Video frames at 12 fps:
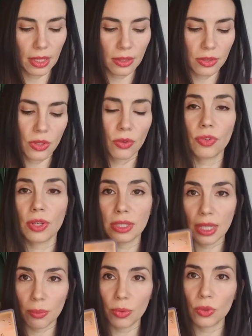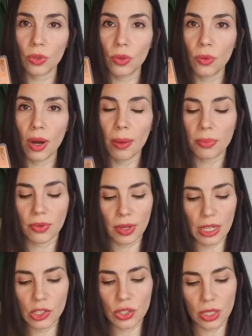So for example,
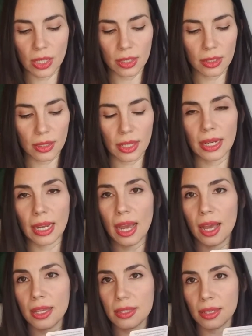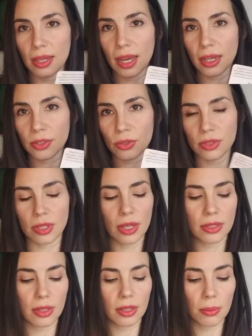cooperation, it has an exercise
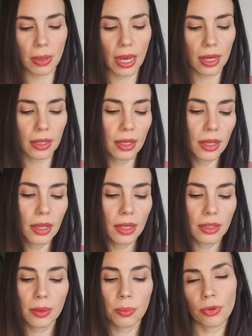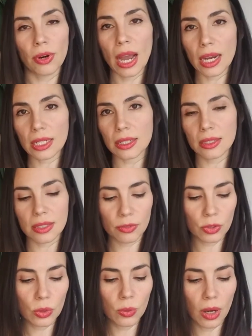on the back. The practice of
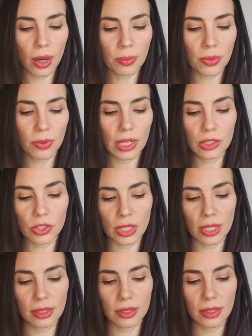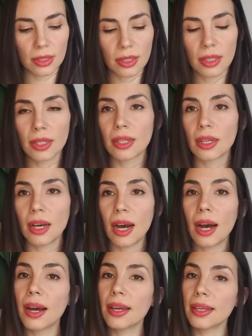cooperation.
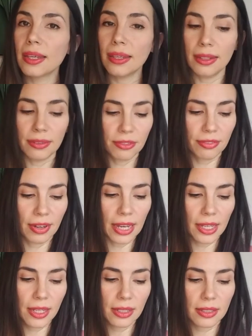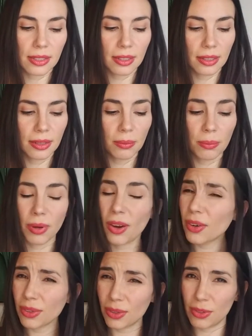I invite
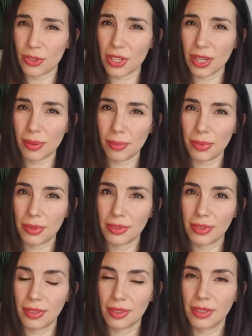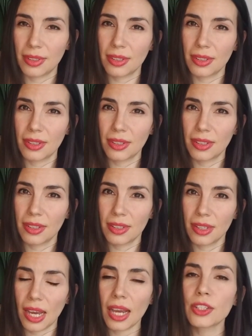partnership.
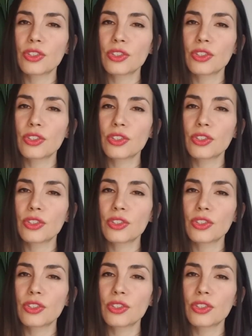I